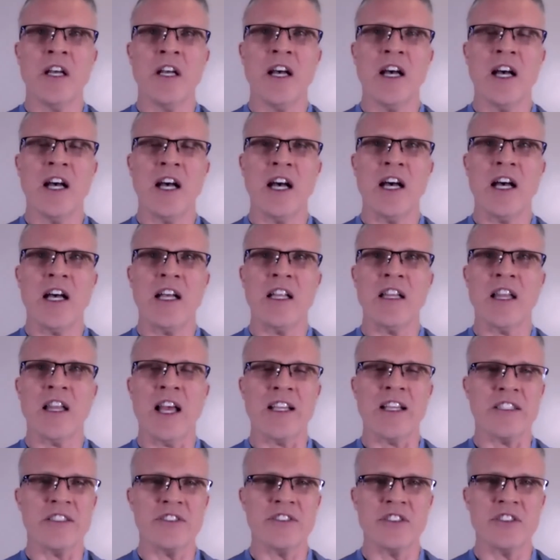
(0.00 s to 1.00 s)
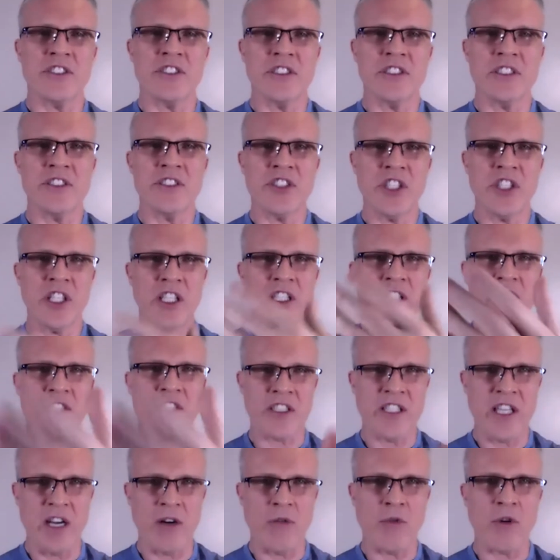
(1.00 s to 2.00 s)
uh, like Genius
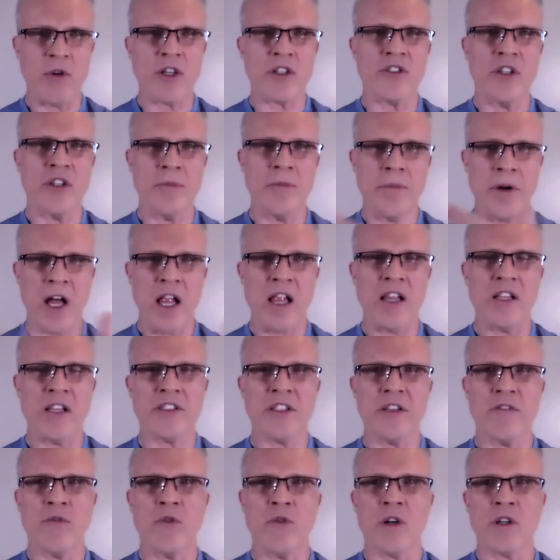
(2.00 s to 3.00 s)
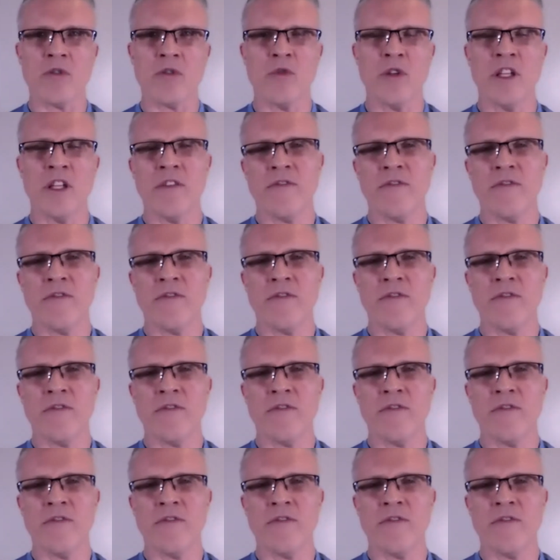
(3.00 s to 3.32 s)
Network, Joe Polish, I've worked with